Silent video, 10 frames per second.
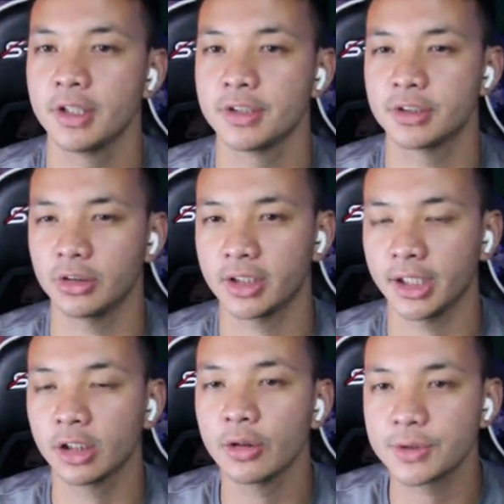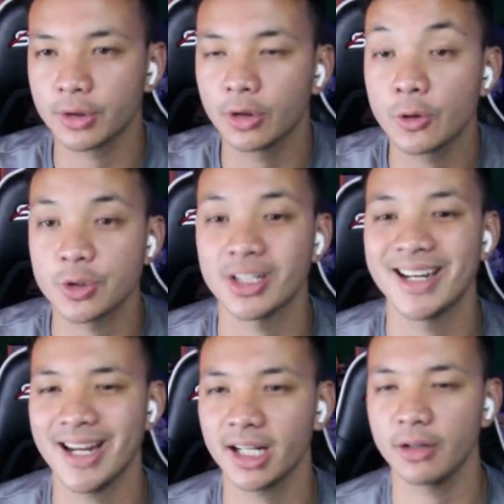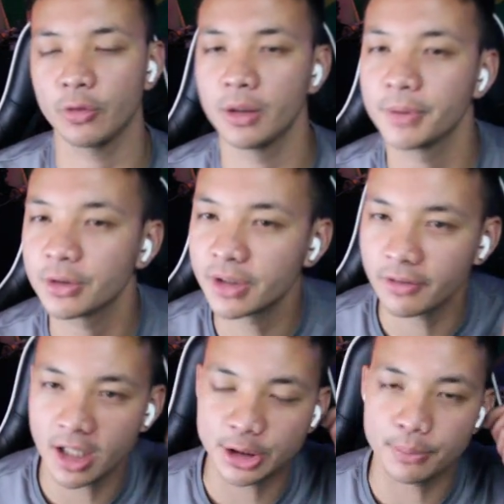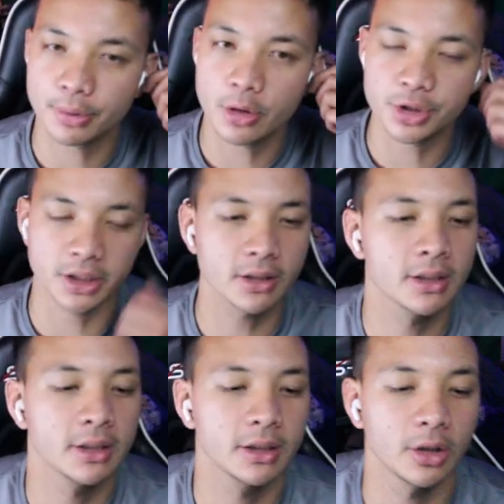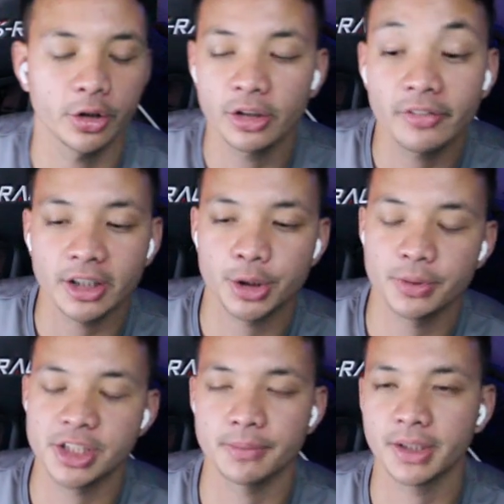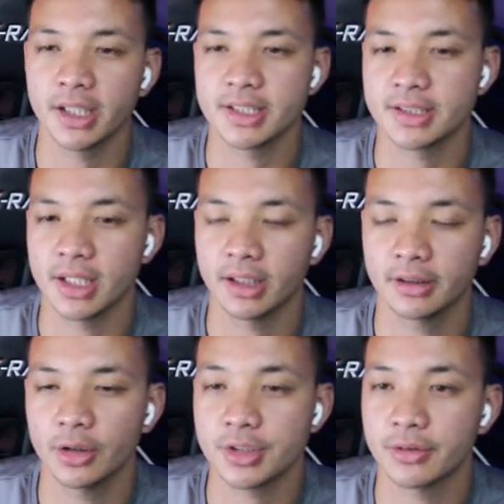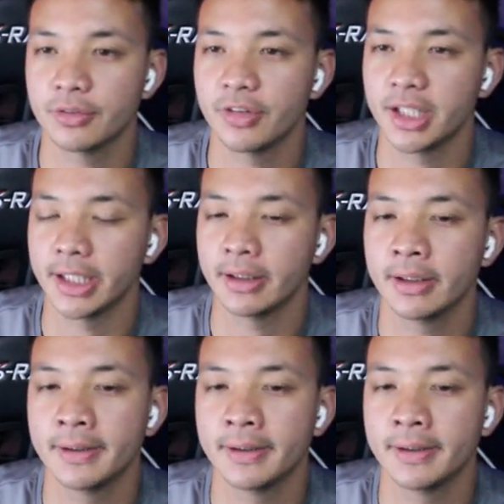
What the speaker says: So you're getting closer and closer to -1, but you'll never actually approach it, or you'll never actually reach it because it goes off to infinity.